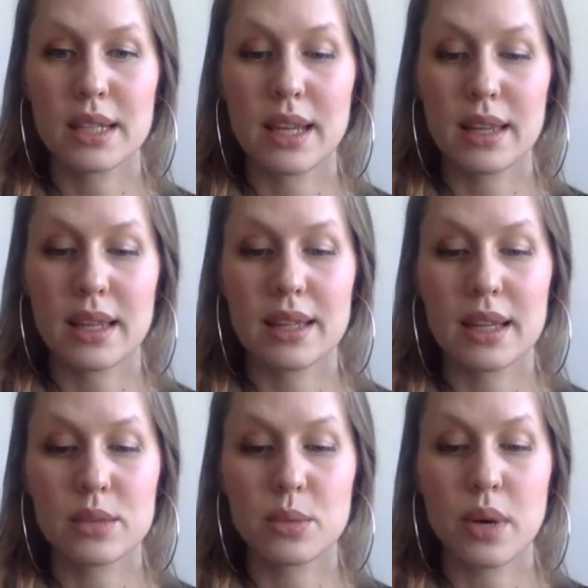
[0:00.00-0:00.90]
And I think
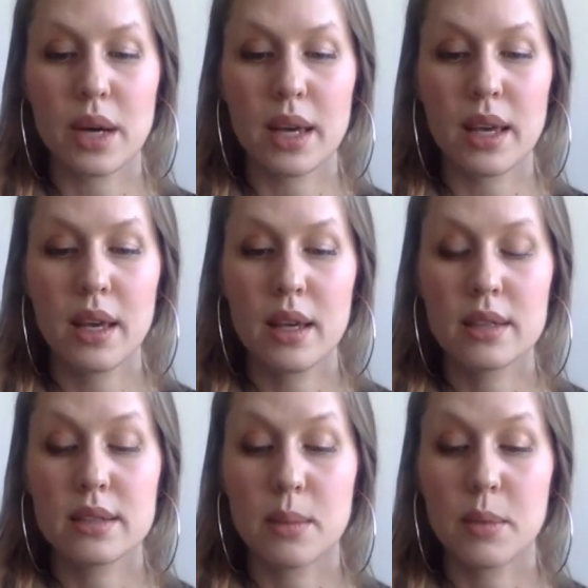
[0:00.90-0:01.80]
that's why
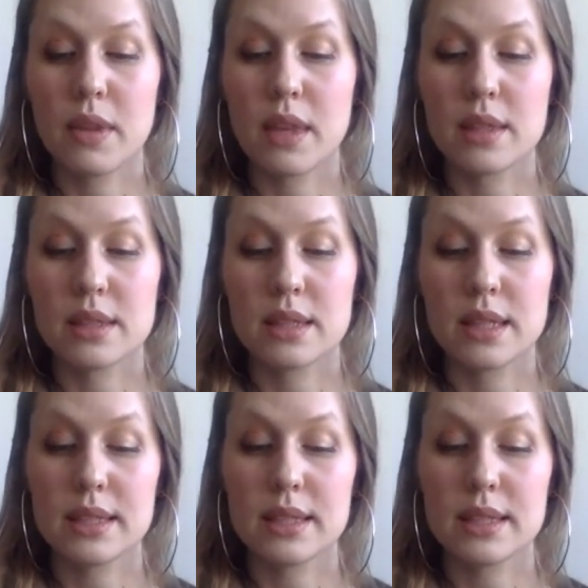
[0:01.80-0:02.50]
some of these